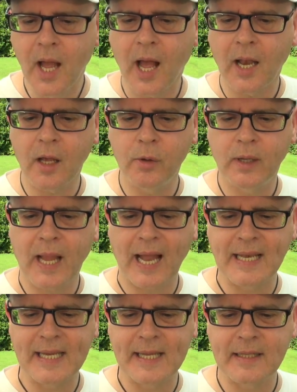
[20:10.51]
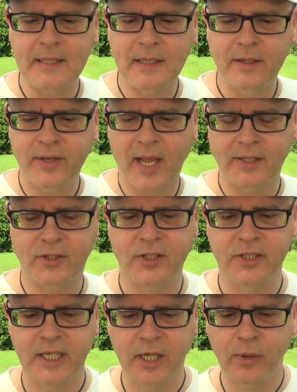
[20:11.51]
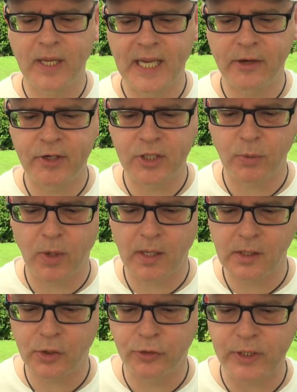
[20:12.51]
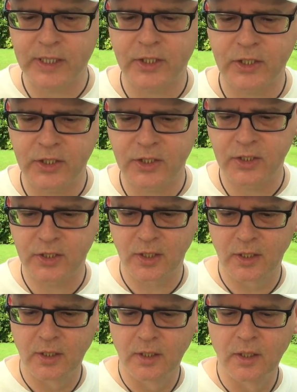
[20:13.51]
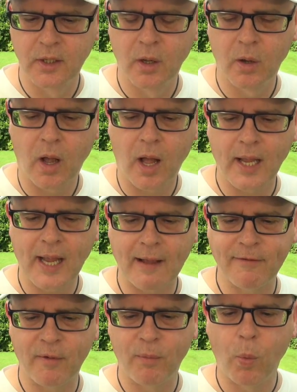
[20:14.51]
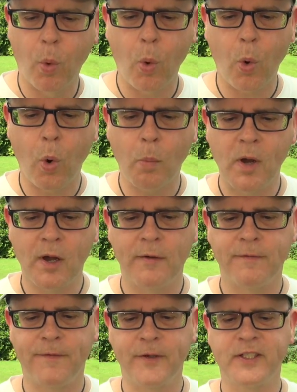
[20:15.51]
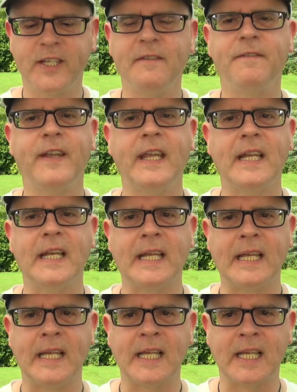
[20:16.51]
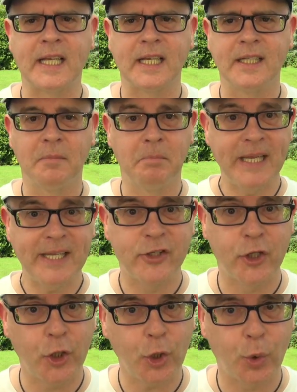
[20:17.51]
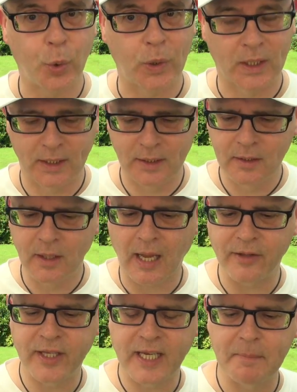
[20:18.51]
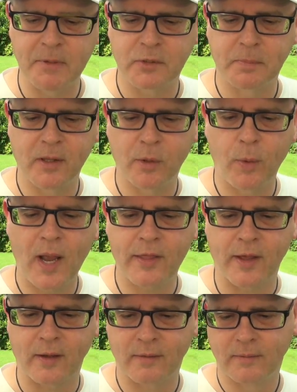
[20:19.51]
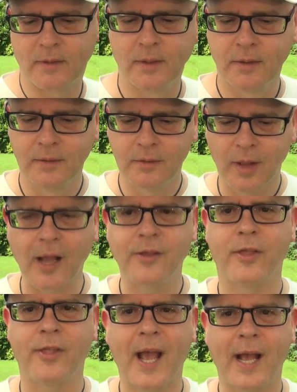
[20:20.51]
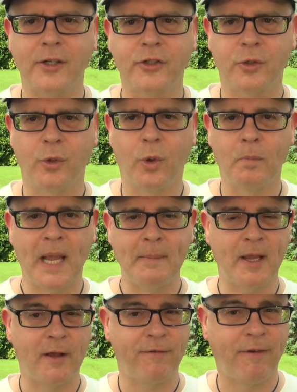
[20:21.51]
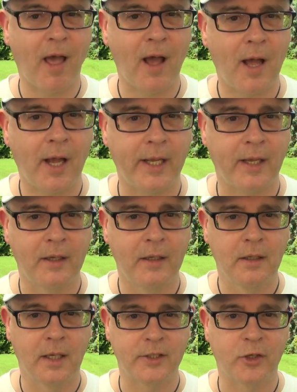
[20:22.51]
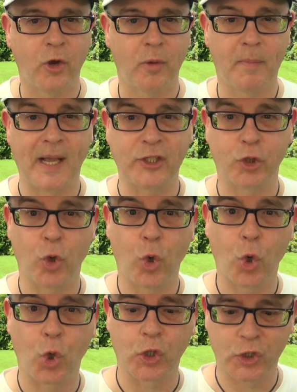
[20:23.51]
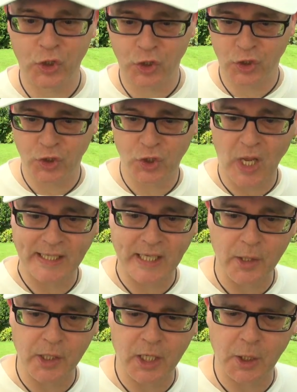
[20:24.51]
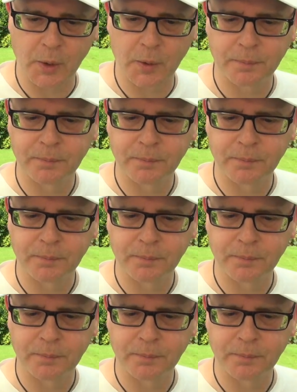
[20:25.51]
Hello, Khalil. Nice to see you here as well. Chris, I have a warm, fuzzy feeling. Me too. I think it must be the weather. Either that or maybe a fly has gone up my shorts. I don't know.